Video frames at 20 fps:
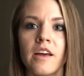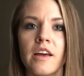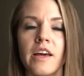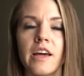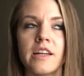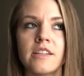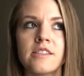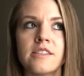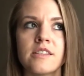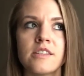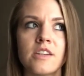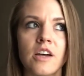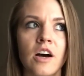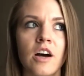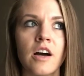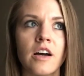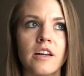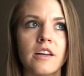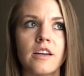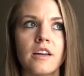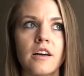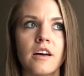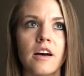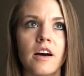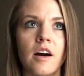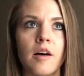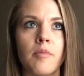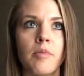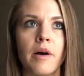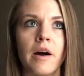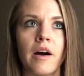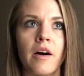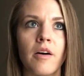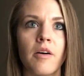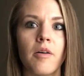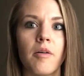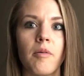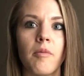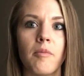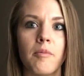it's not about
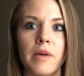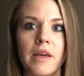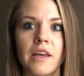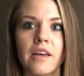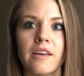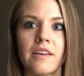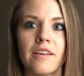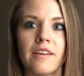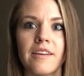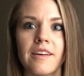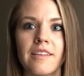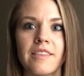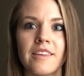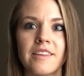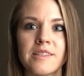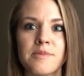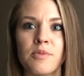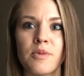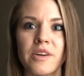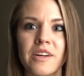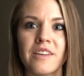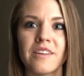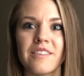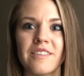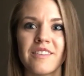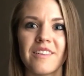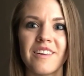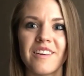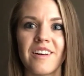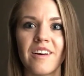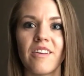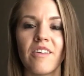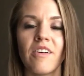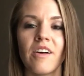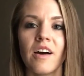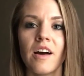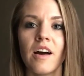me at this point, you know?